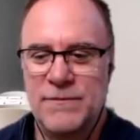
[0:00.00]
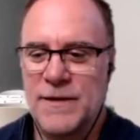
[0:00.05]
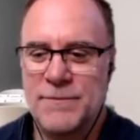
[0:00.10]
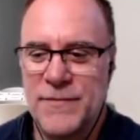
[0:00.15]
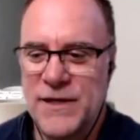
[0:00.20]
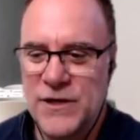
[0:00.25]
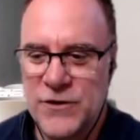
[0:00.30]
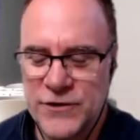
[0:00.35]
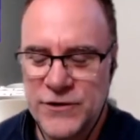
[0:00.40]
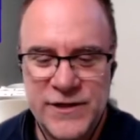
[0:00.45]

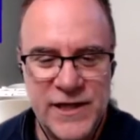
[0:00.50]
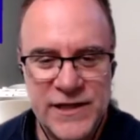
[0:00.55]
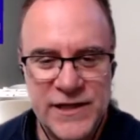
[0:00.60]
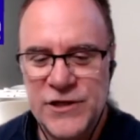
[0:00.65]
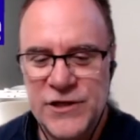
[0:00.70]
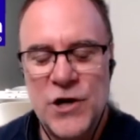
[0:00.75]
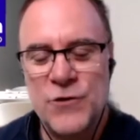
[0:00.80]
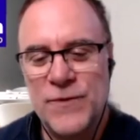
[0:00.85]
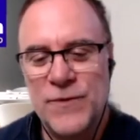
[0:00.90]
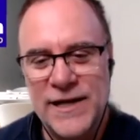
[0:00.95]
because there's
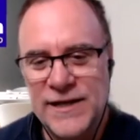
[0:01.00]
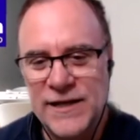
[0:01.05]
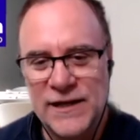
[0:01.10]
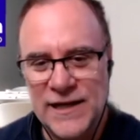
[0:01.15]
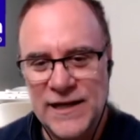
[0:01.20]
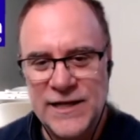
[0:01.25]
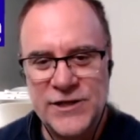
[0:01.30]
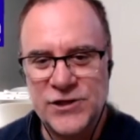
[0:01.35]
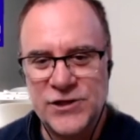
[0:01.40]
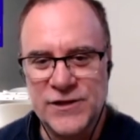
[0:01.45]
no
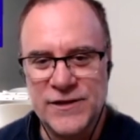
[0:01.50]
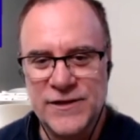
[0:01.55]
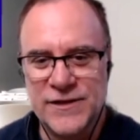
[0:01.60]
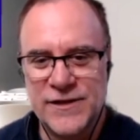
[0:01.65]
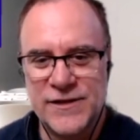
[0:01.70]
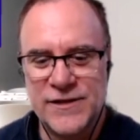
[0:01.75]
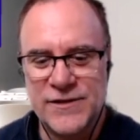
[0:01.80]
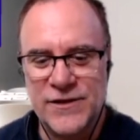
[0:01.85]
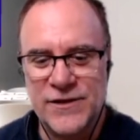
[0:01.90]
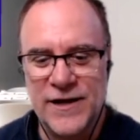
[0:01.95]

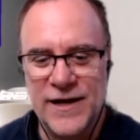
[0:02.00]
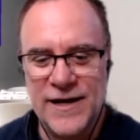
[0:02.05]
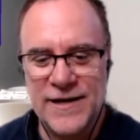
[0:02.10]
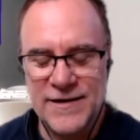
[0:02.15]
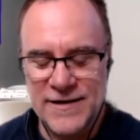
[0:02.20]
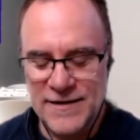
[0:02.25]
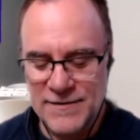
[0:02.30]
regulations, right?